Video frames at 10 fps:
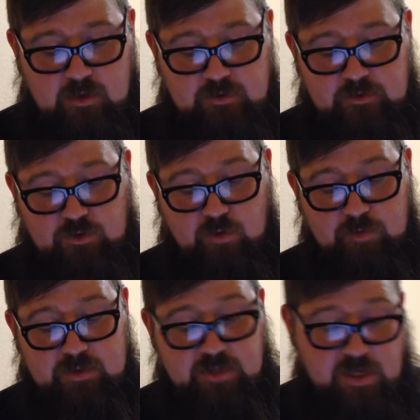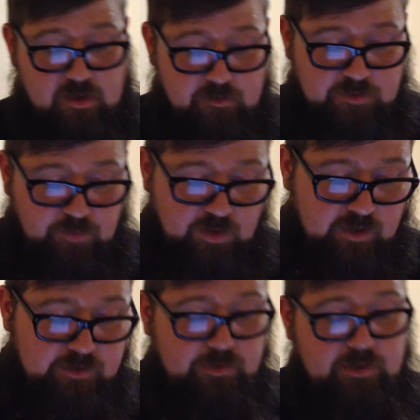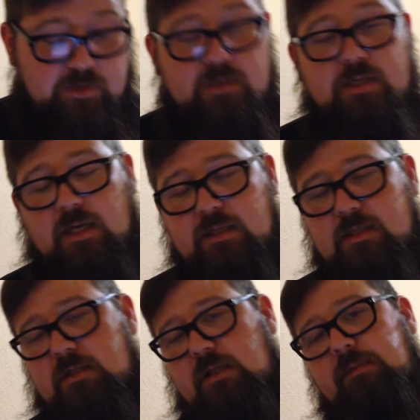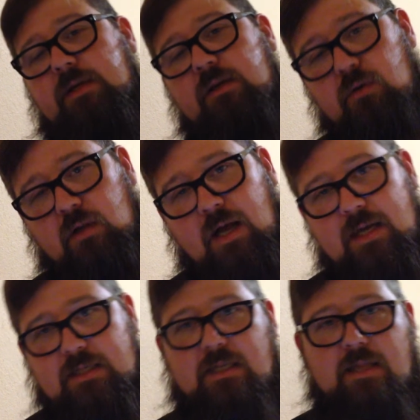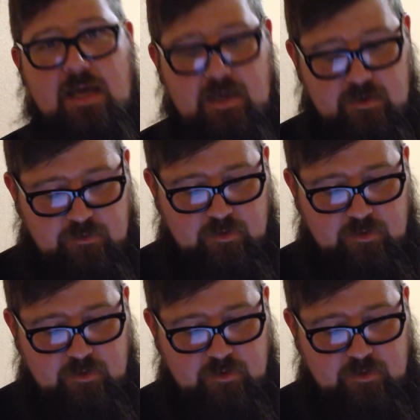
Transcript: sermons, hymns, prayers, religious dances can be utilized in that